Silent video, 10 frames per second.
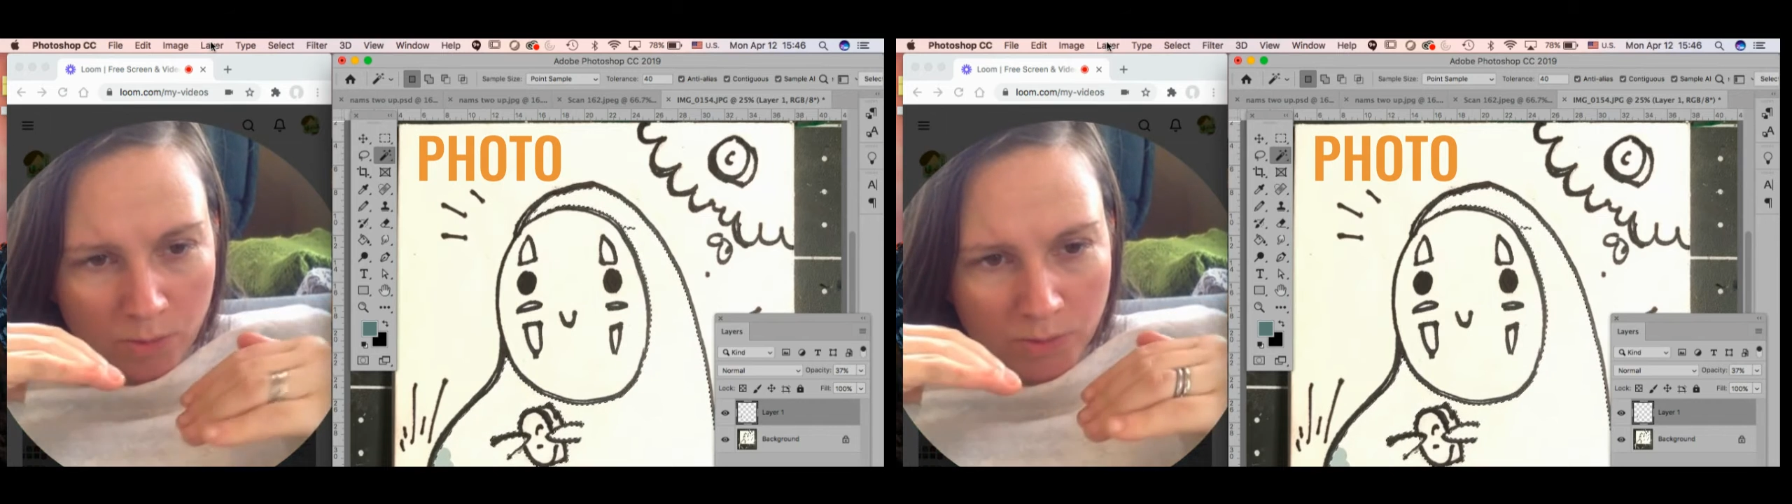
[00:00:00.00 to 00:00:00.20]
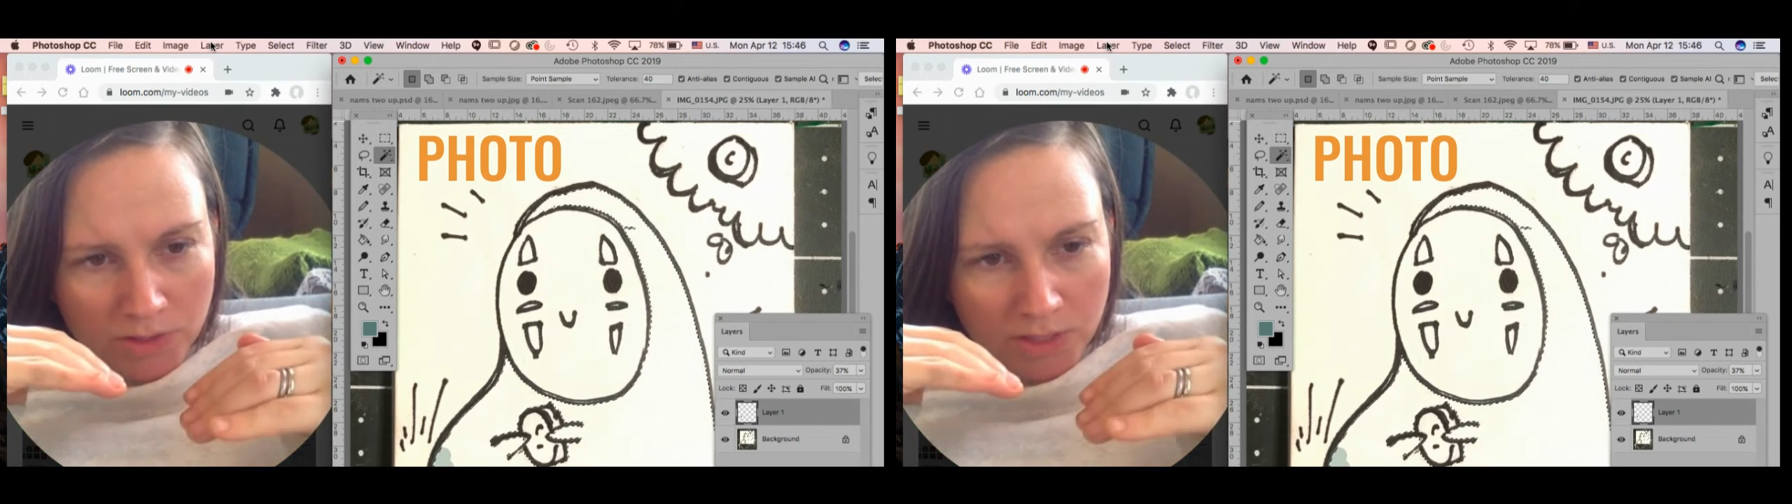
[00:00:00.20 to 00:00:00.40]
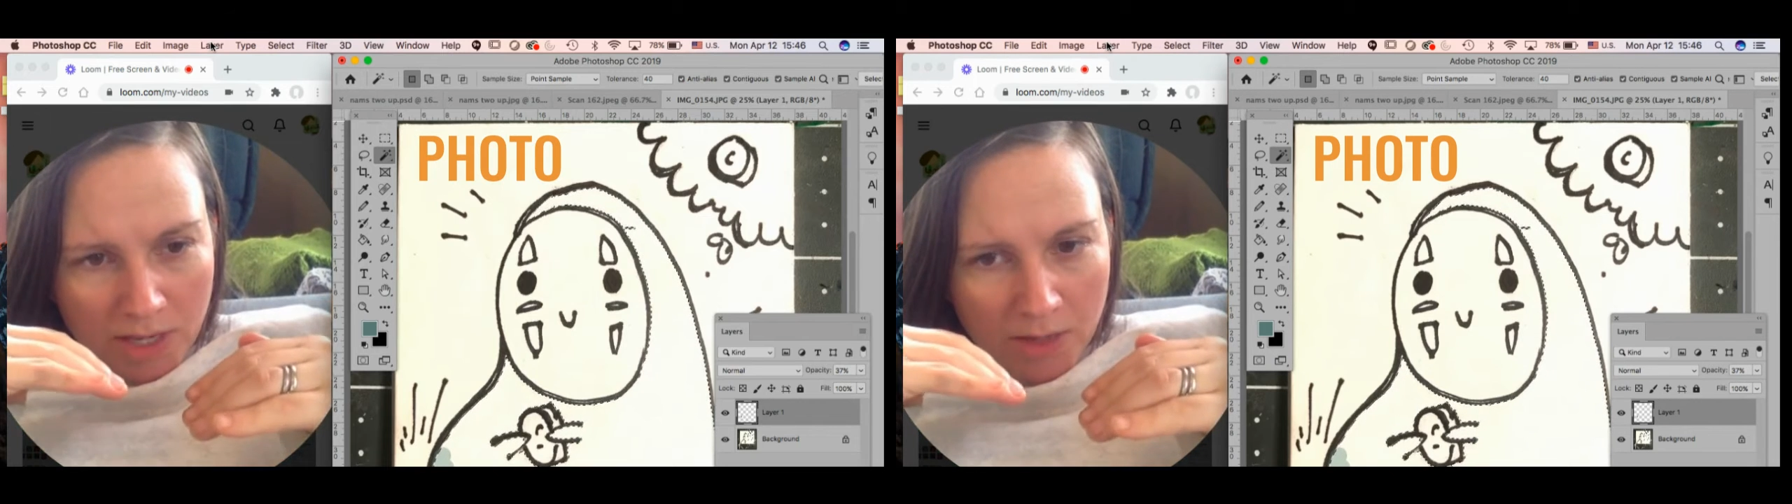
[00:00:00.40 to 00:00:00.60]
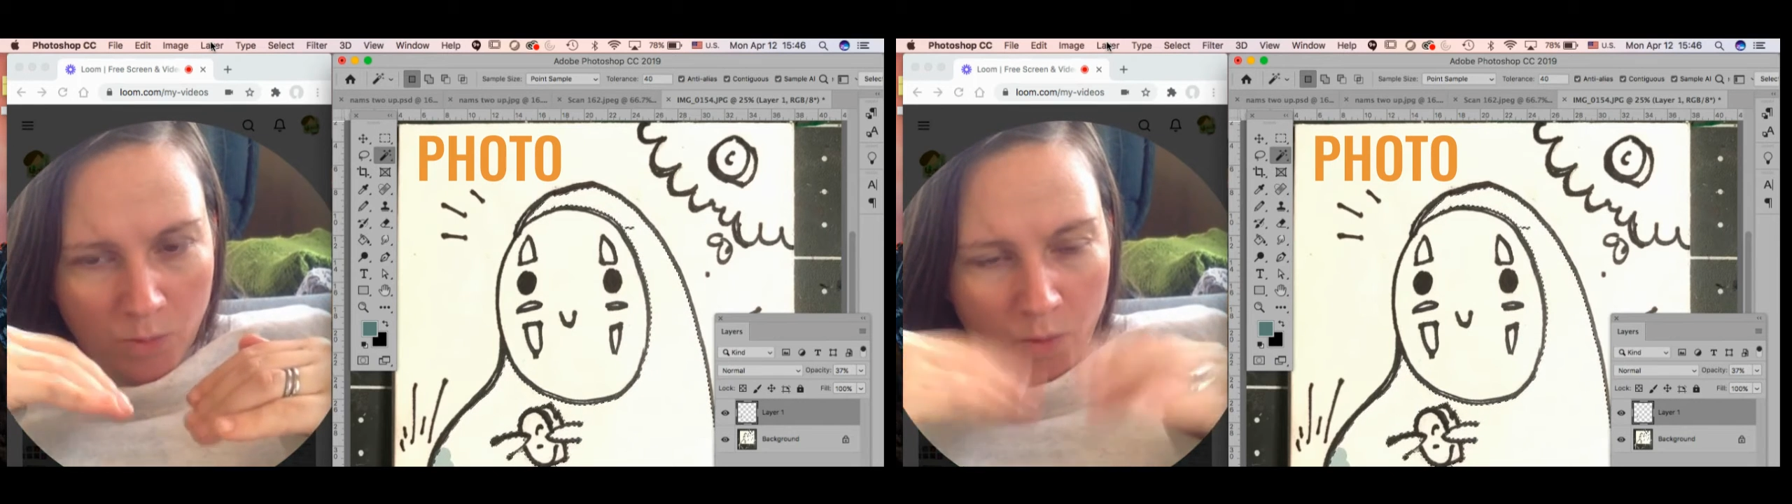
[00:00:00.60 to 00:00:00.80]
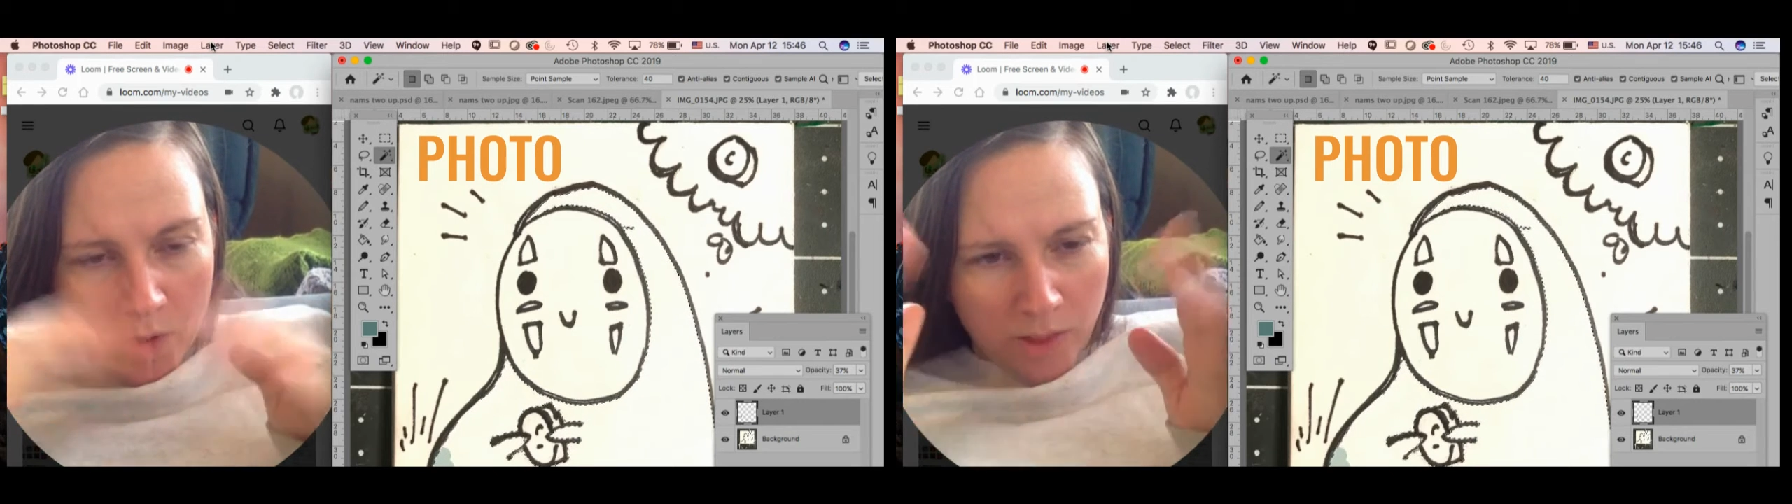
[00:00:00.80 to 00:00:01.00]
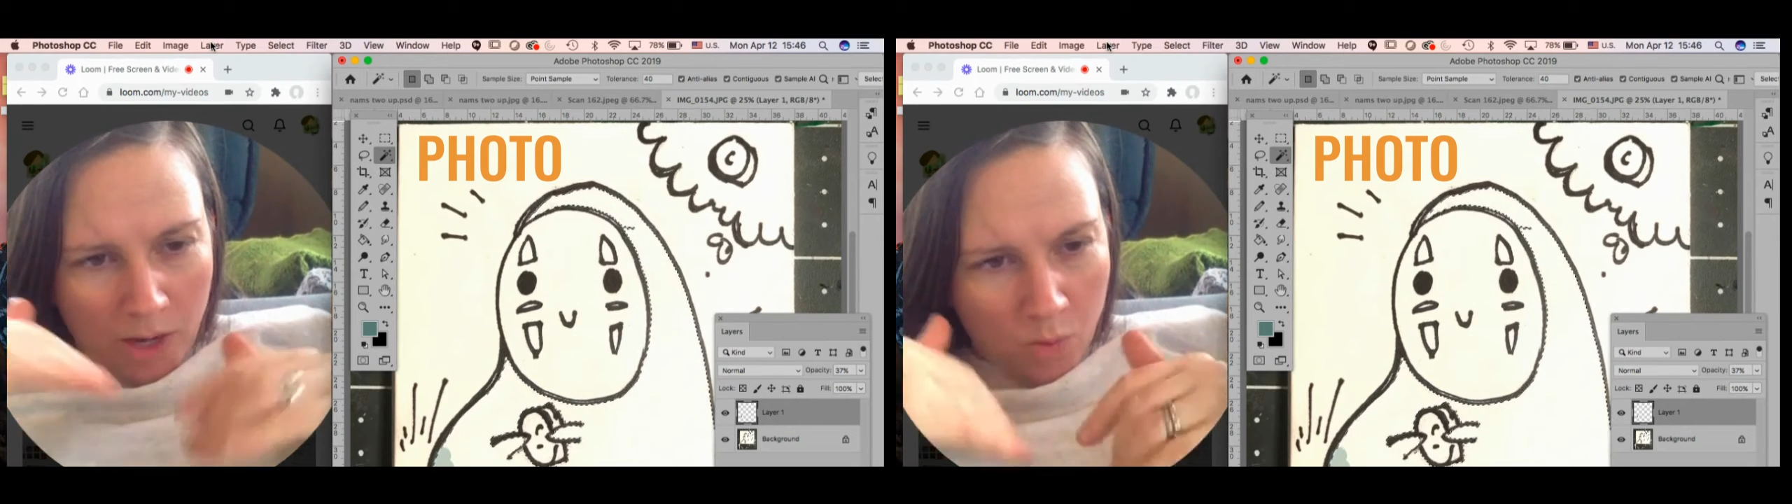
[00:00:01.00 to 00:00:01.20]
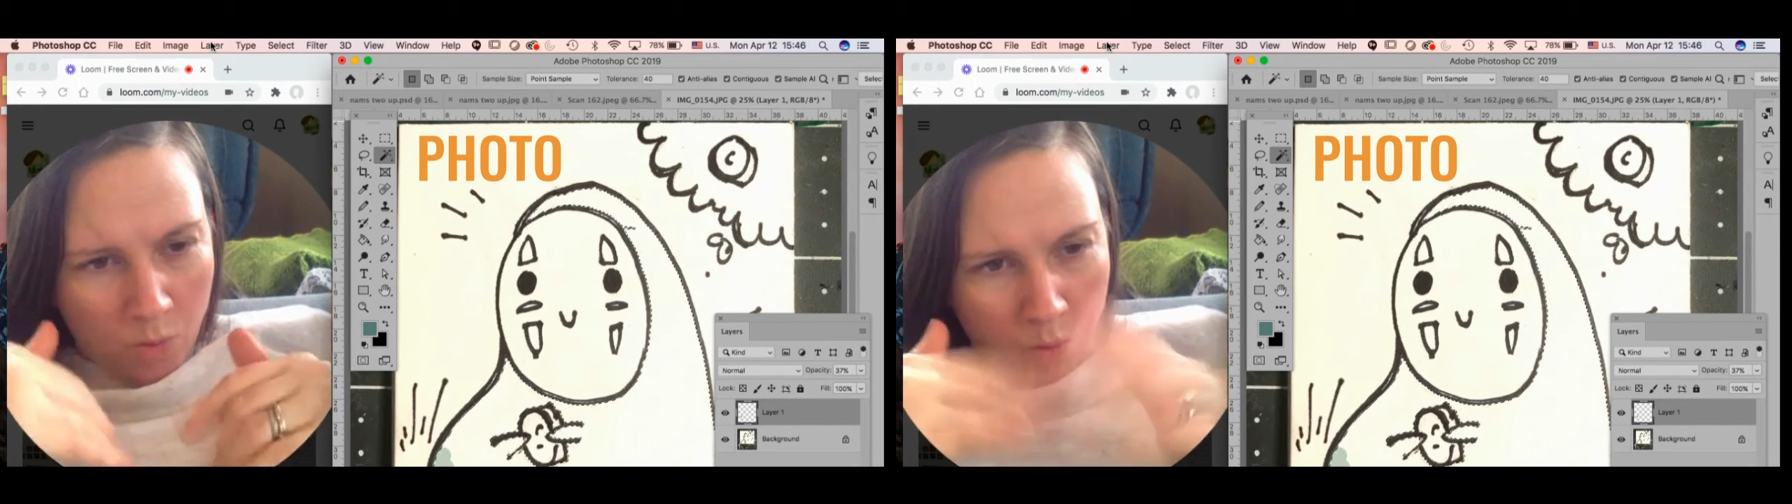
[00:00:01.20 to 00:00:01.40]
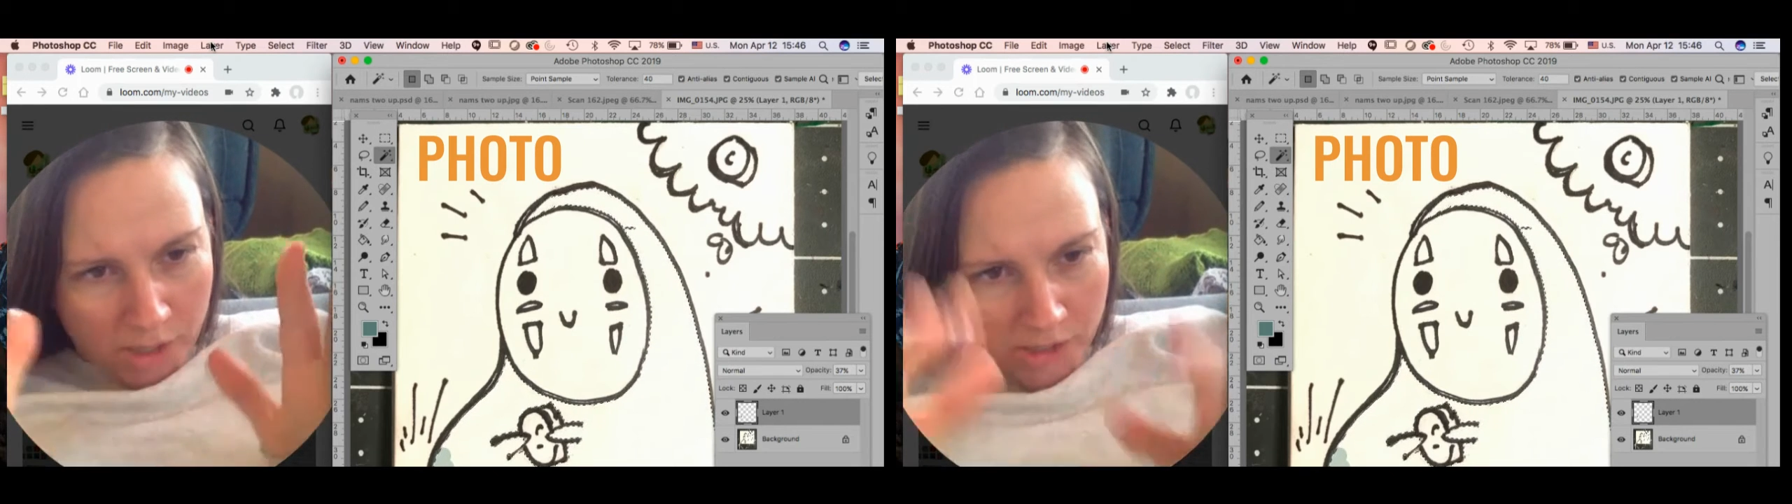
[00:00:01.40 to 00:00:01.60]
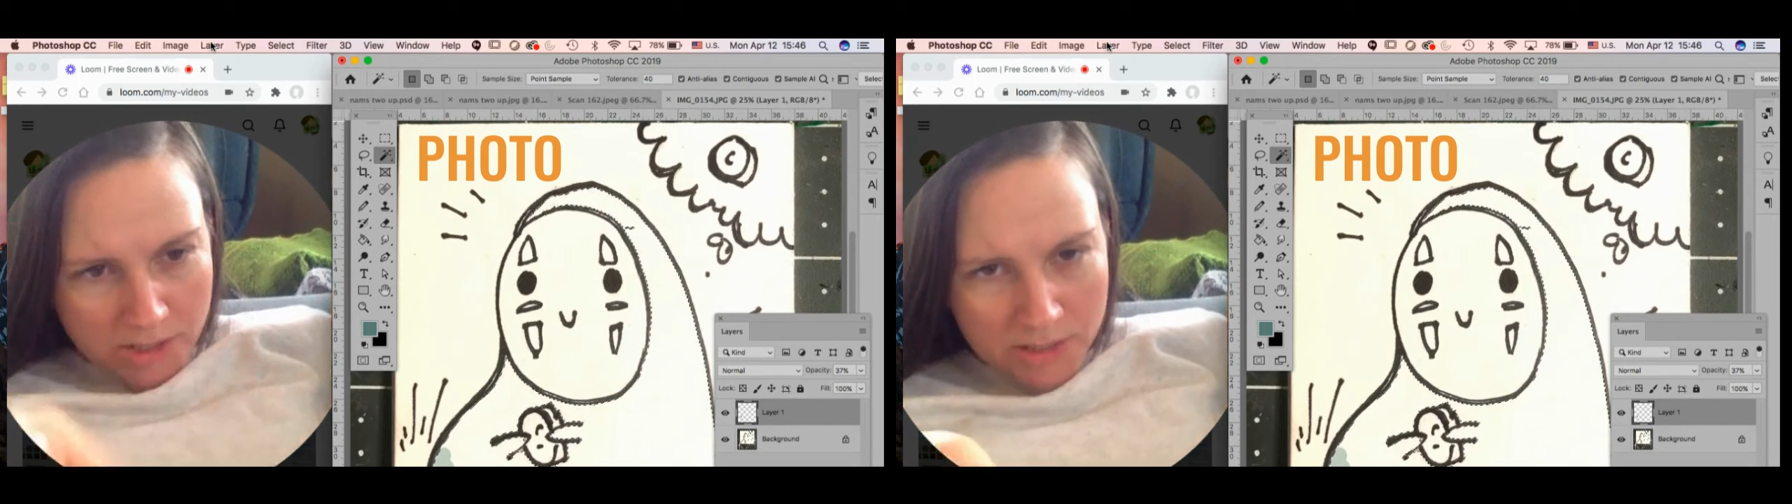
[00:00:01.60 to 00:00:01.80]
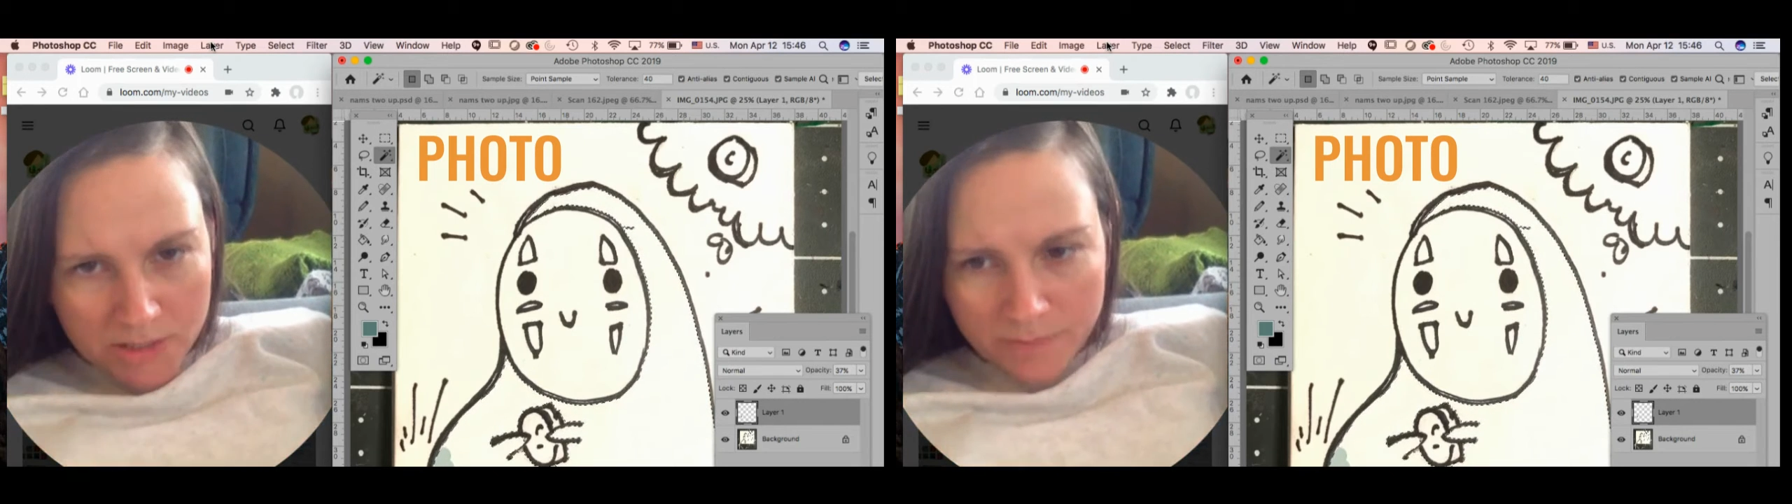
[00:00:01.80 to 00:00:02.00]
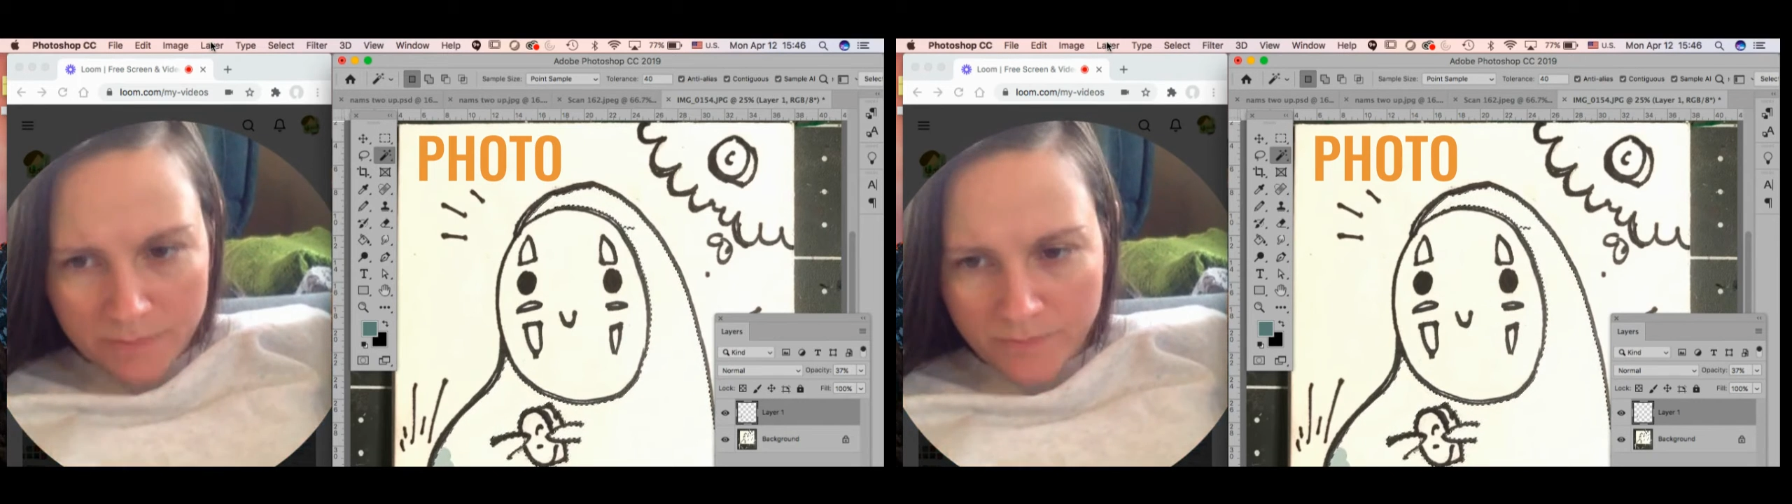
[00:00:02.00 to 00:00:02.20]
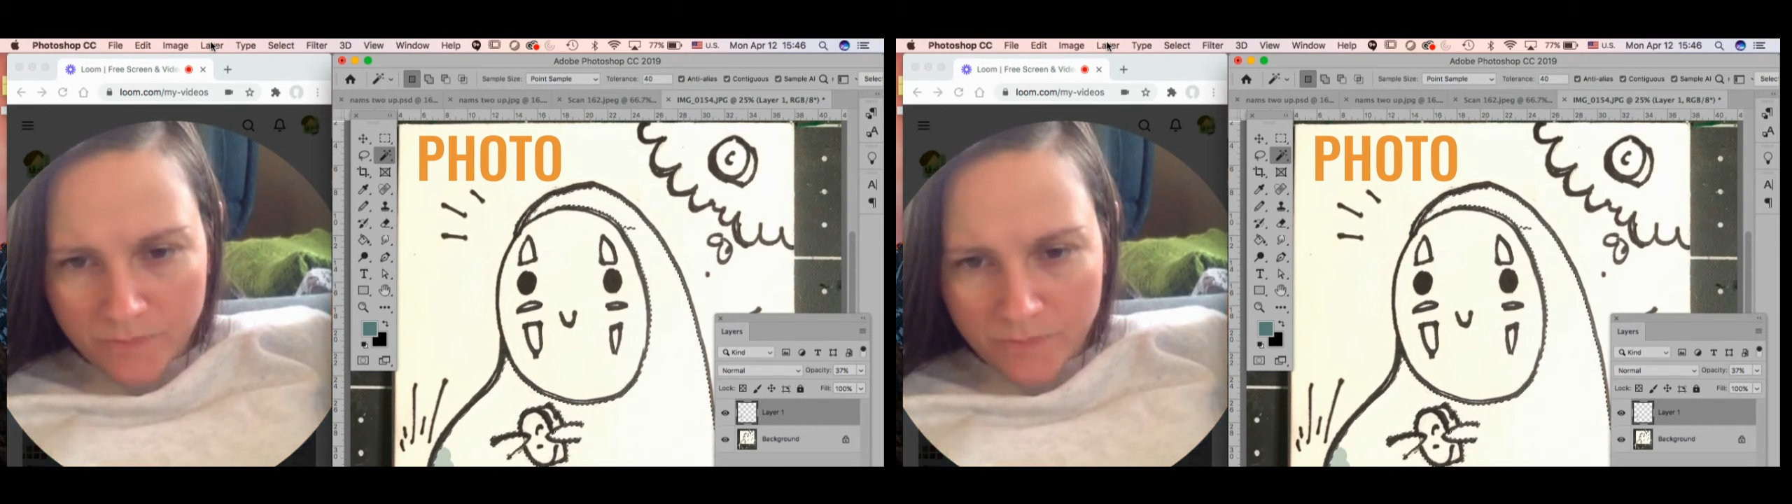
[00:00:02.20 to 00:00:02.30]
almost like washes